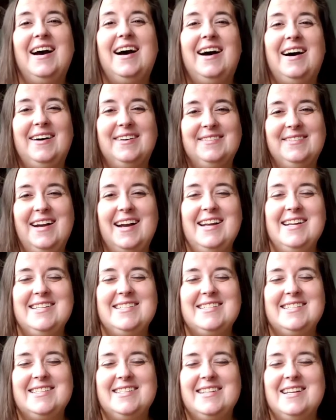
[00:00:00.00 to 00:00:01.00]
All
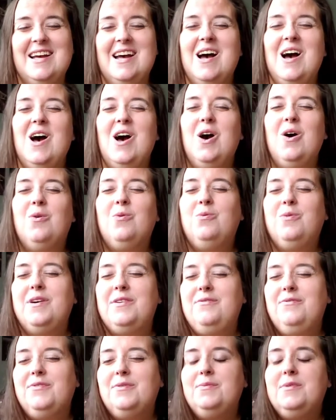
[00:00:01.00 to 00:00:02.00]
right.
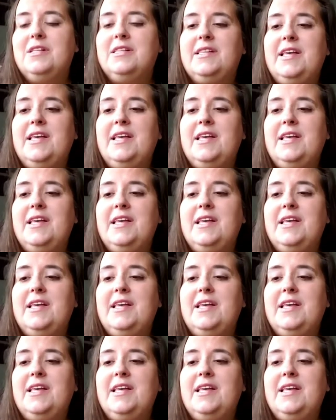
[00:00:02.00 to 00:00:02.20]
One from the